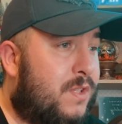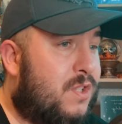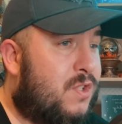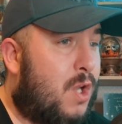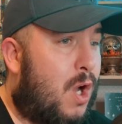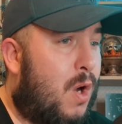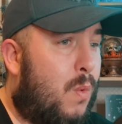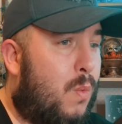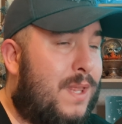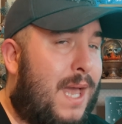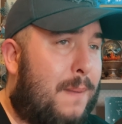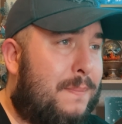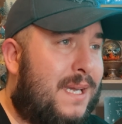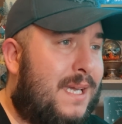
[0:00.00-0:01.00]
So, with
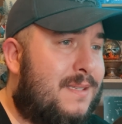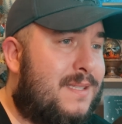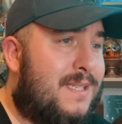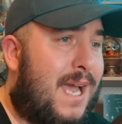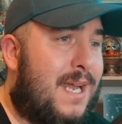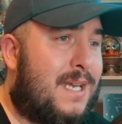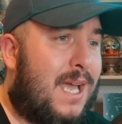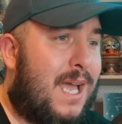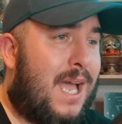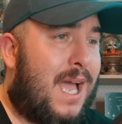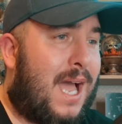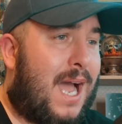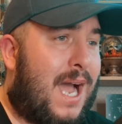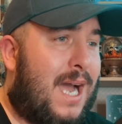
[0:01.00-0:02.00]
that being said,
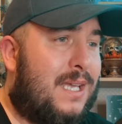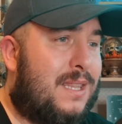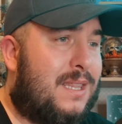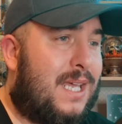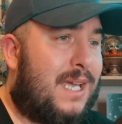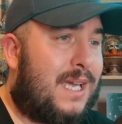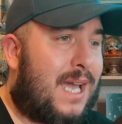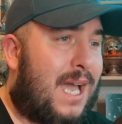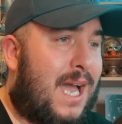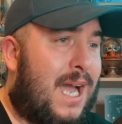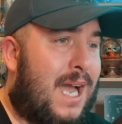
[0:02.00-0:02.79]
I think